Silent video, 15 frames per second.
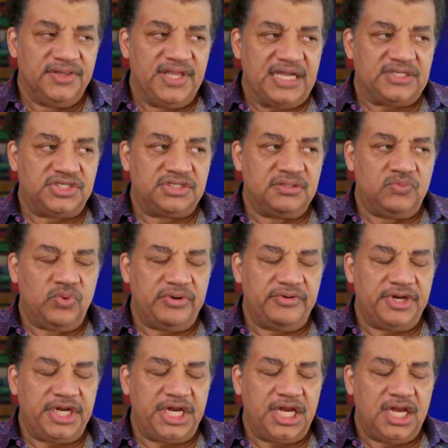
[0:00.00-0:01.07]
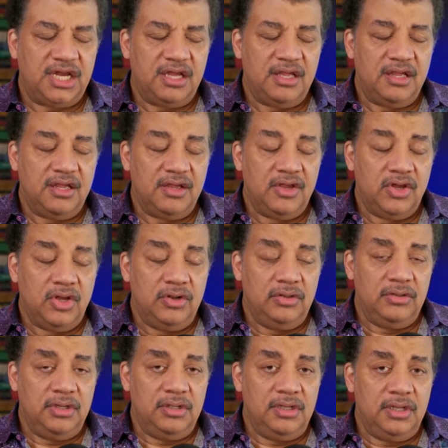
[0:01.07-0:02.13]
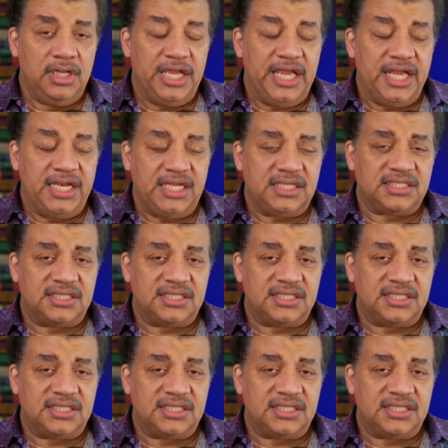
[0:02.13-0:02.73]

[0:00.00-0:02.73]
That should worry any